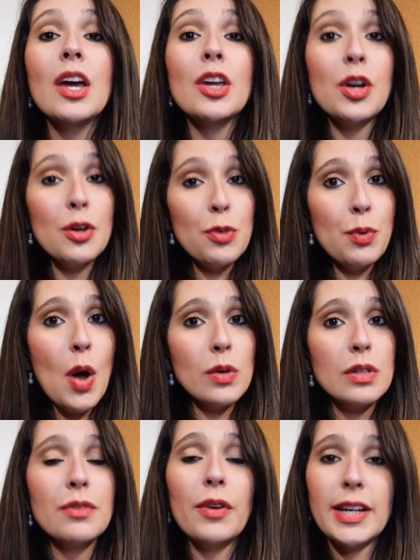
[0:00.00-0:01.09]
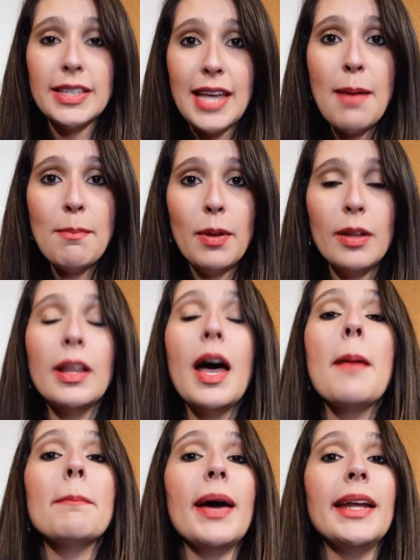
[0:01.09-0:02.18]
Your throat, for example,
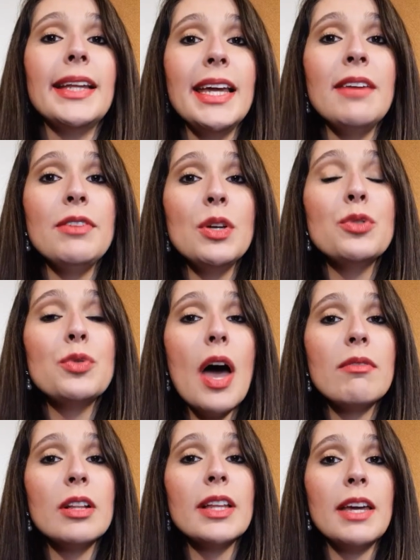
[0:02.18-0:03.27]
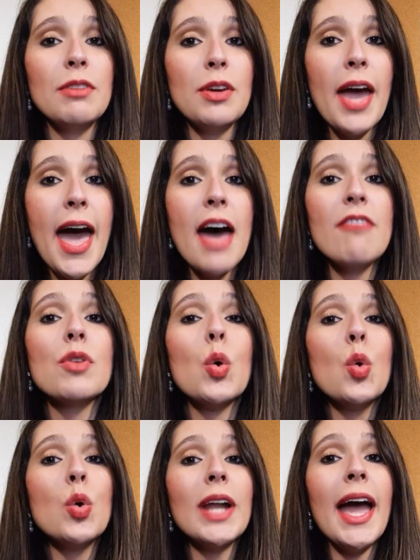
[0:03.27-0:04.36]
might give you trouble if you have
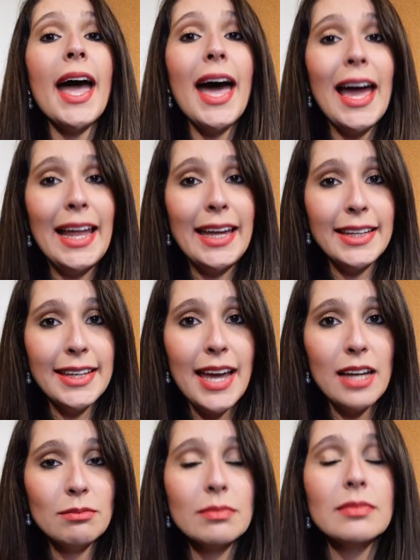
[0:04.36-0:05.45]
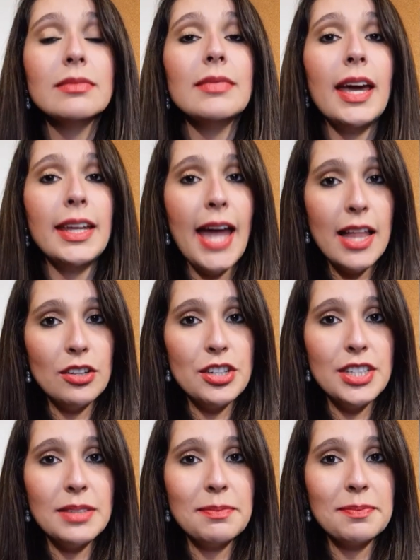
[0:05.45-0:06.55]
una alergia, an
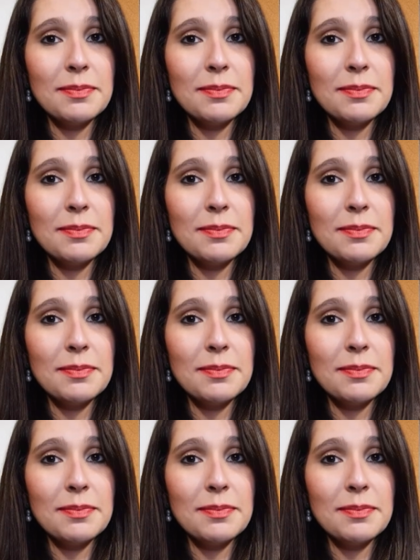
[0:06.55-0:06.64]
allergy.